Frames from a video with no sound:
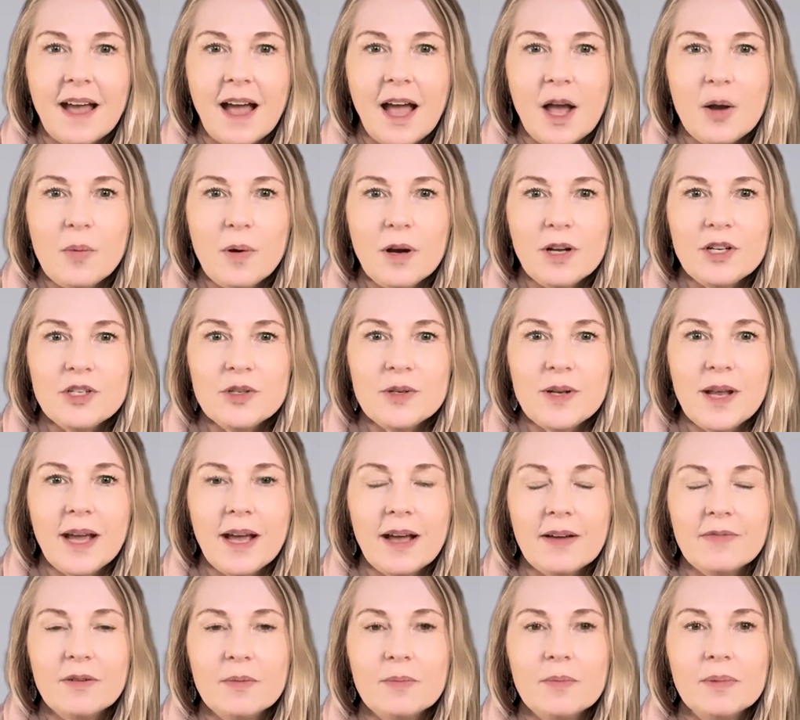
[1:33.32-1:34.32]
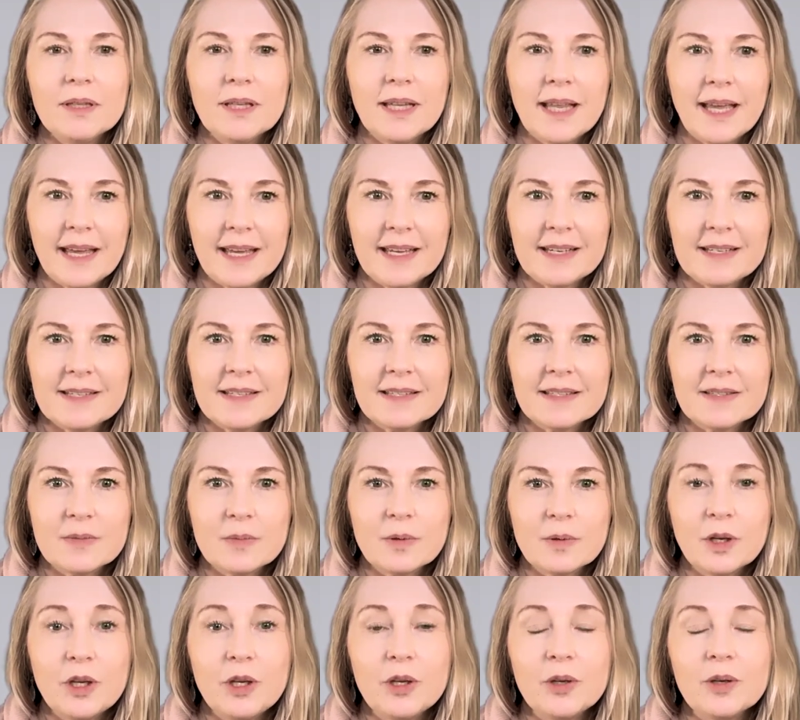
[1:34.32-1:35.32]
I want you to have a place
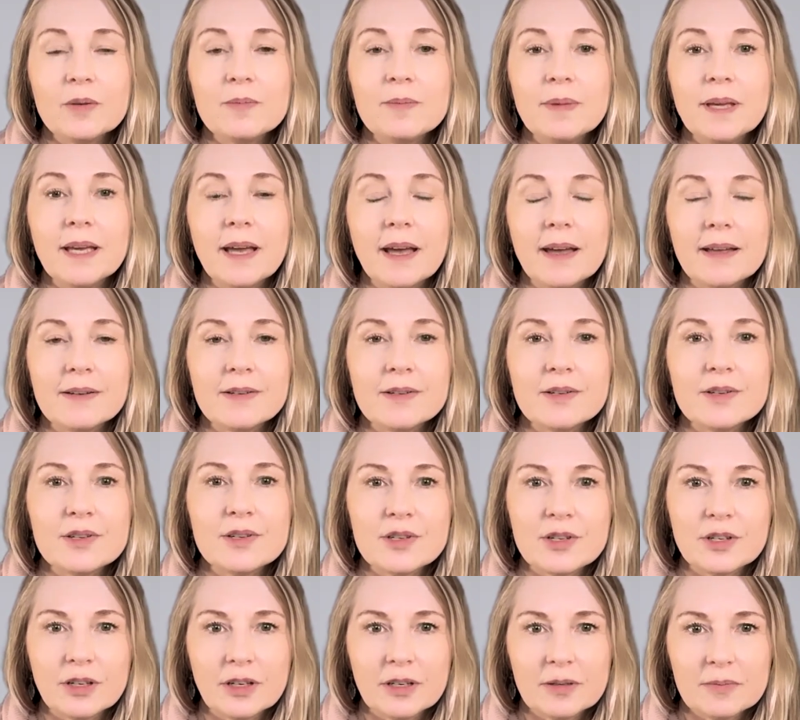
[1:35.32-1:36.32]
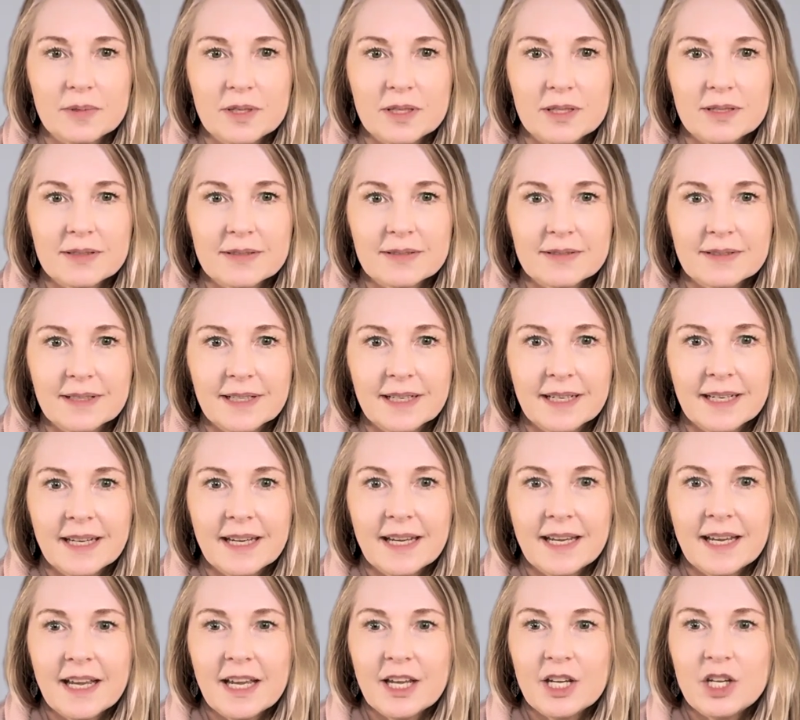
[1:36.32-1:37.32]
where you can be undisturbed.
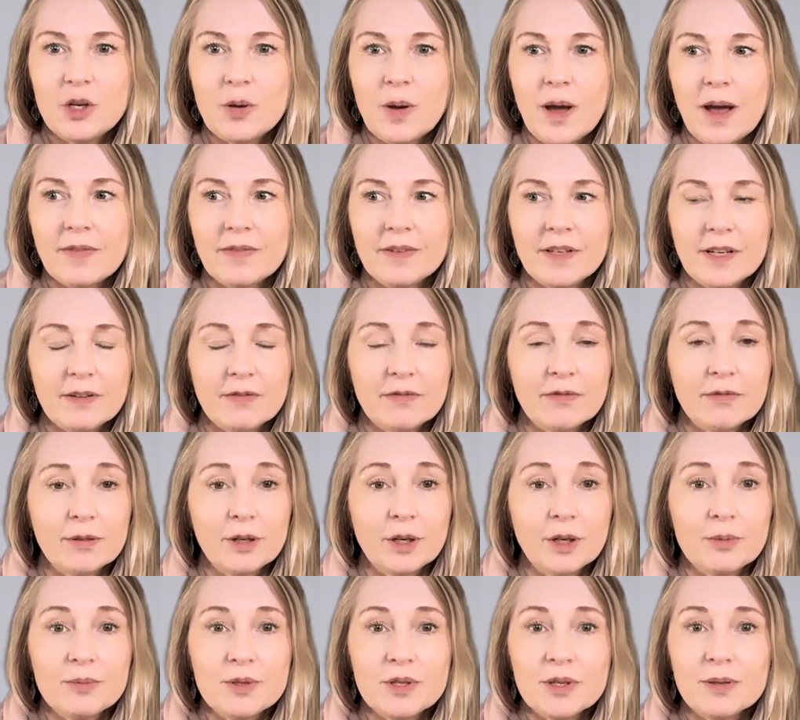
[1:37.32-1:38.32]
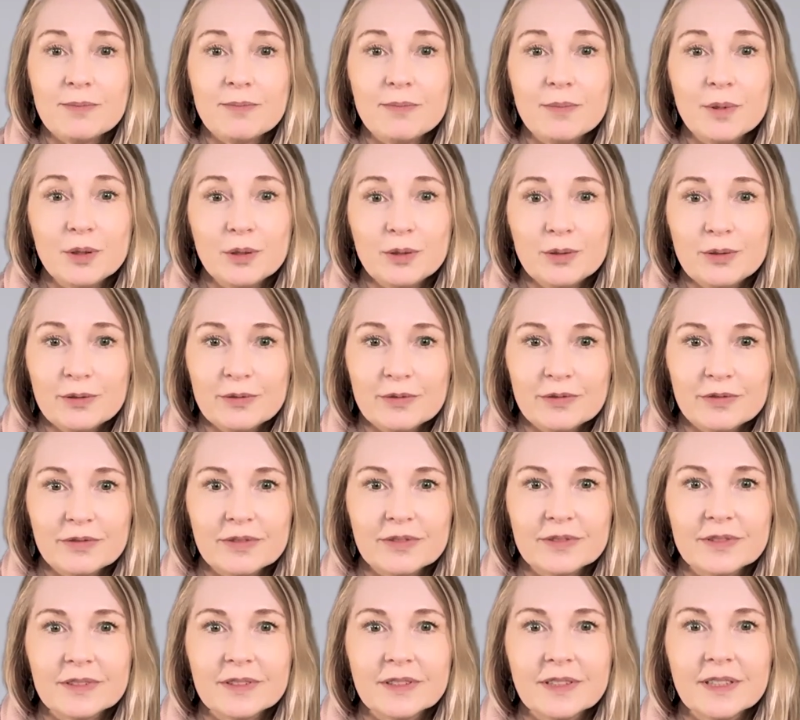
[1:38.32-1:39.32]
You have enough room to move
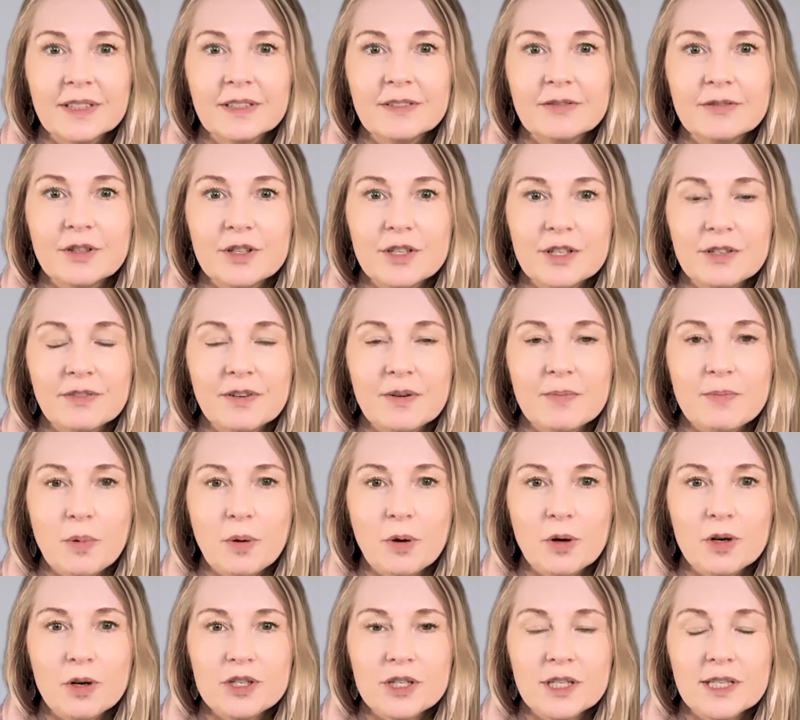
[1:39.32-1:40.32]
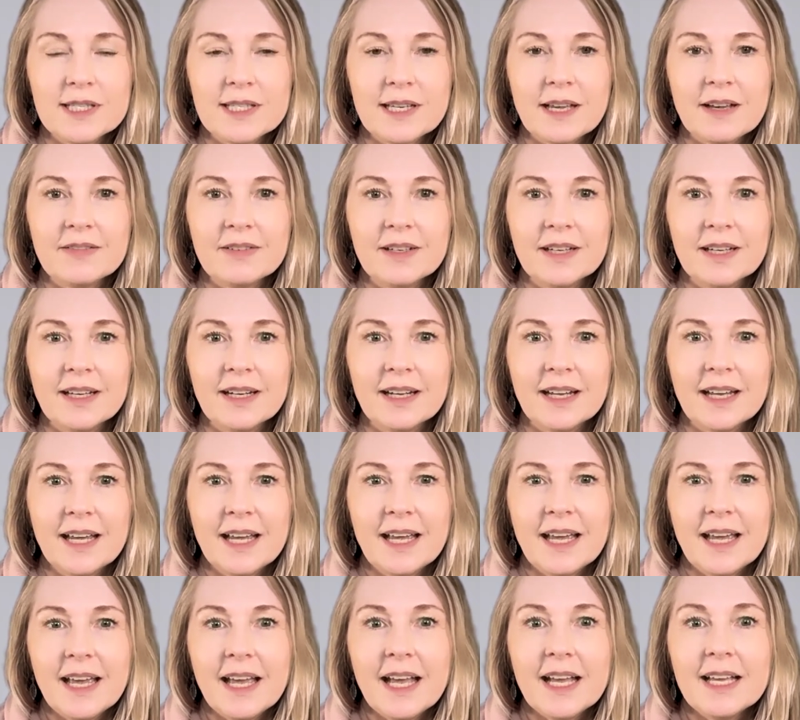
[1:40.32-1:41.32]
for different portions of it,
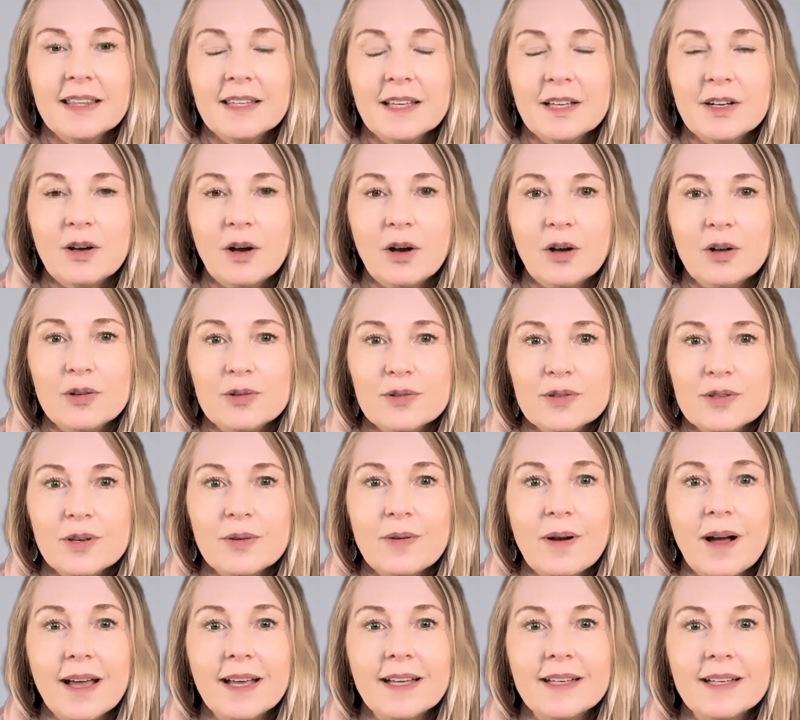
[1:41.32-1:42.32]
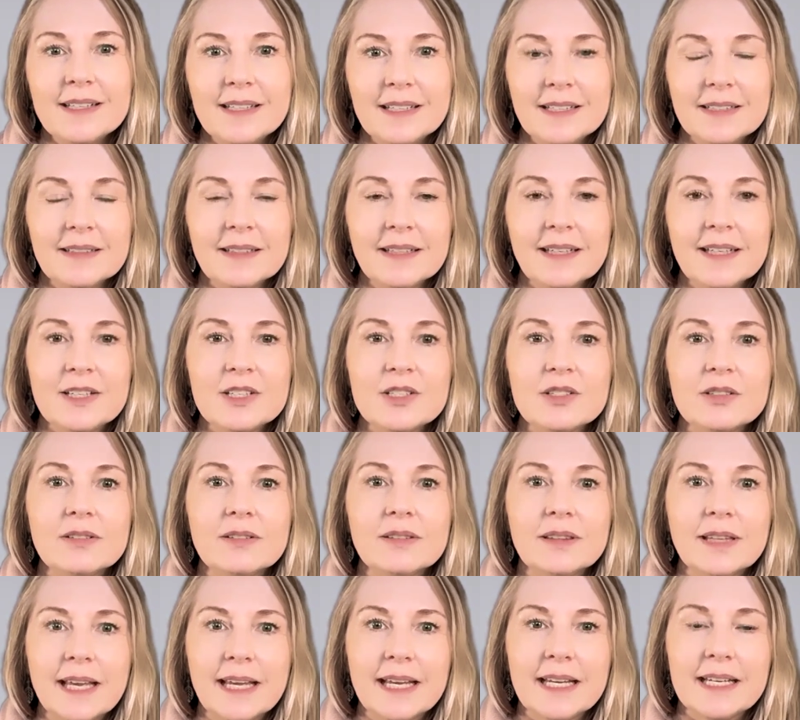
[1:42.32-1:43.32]
and then also ideally to
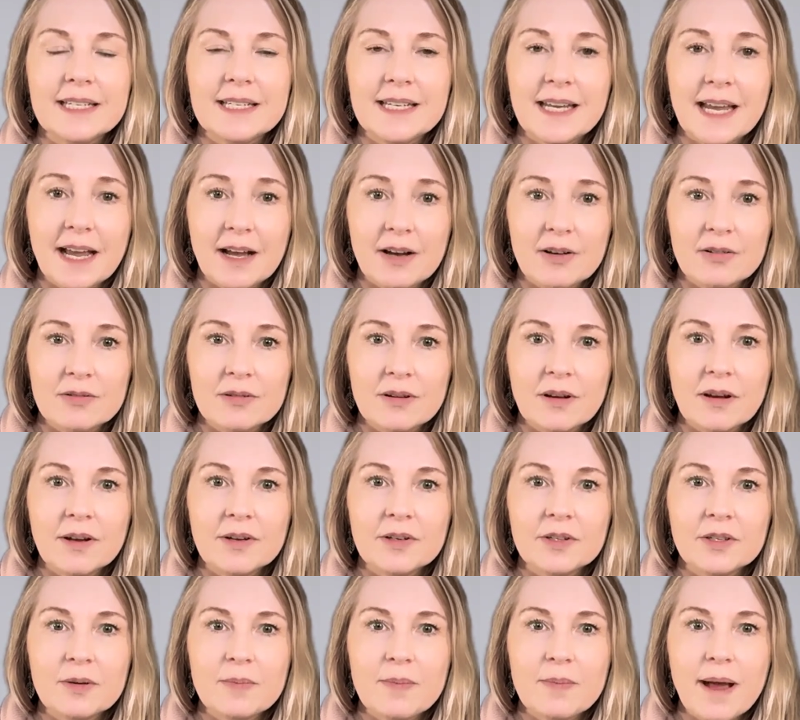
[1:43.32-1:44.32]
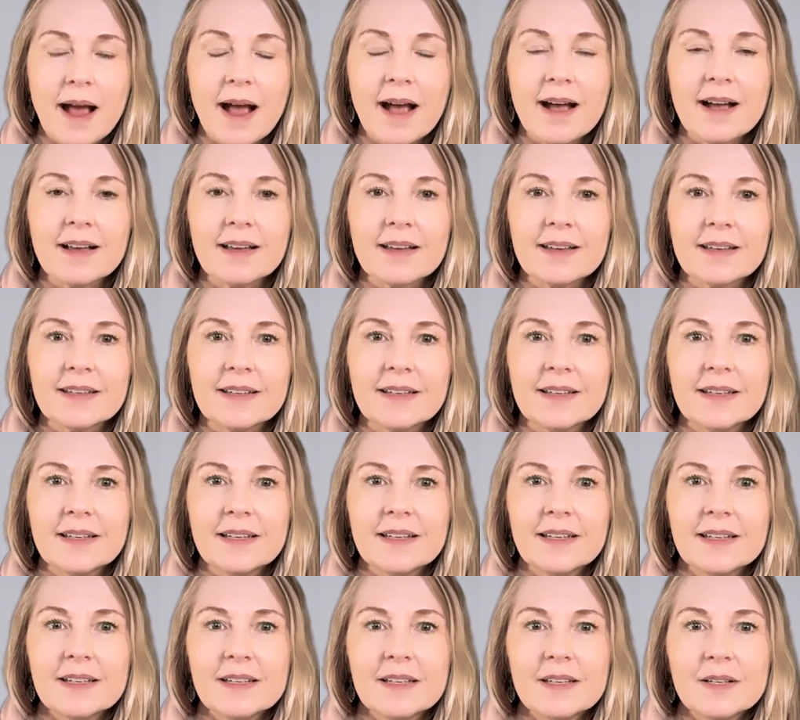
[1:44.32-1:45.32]
lay down on your back
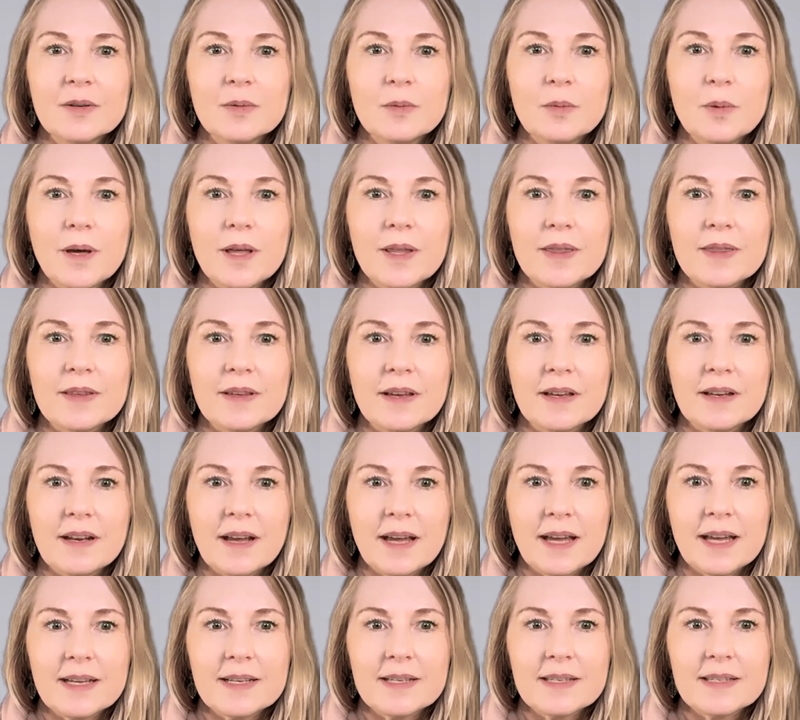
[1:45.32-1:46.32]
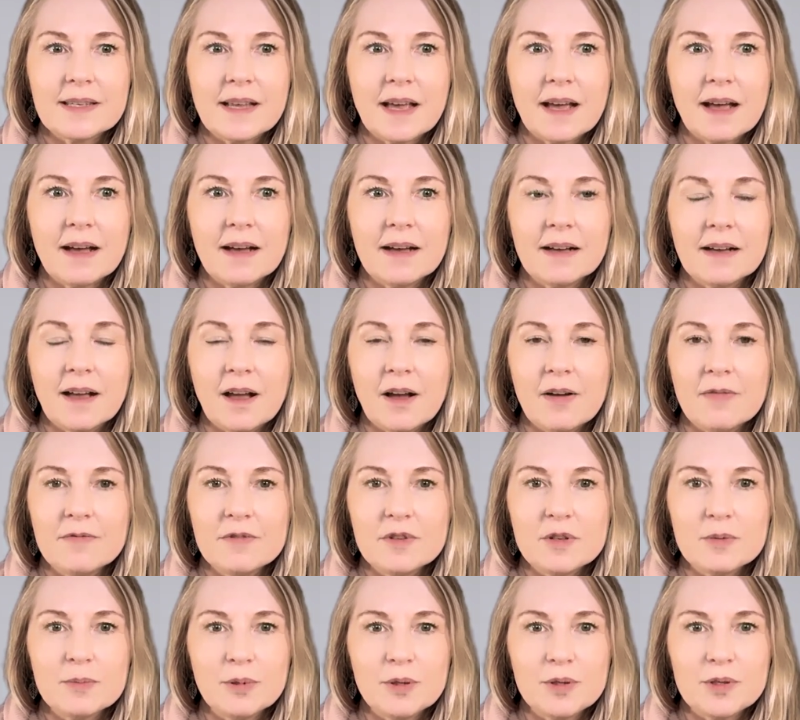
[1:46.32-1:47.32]
with a nice,
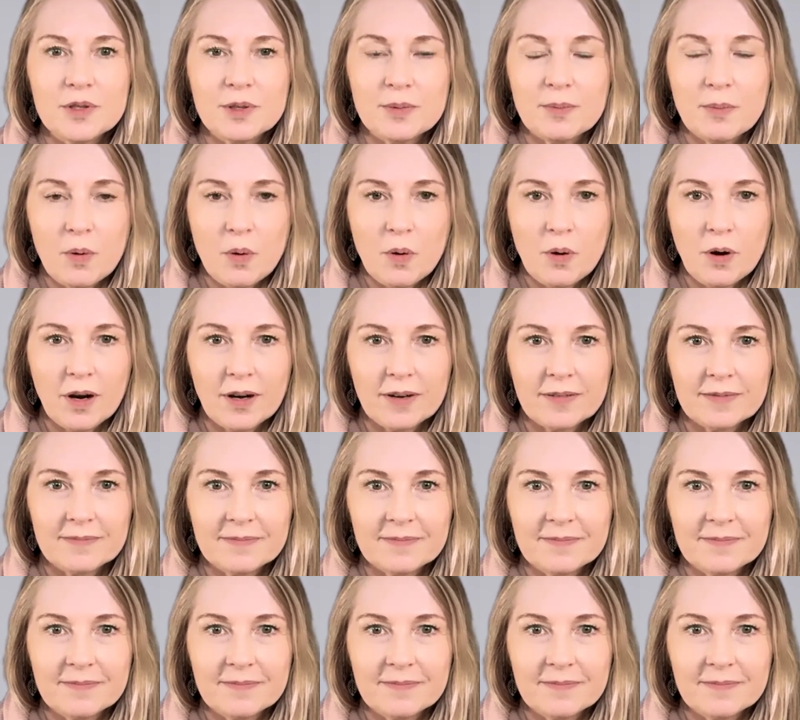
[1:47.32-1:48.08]
comfortable support.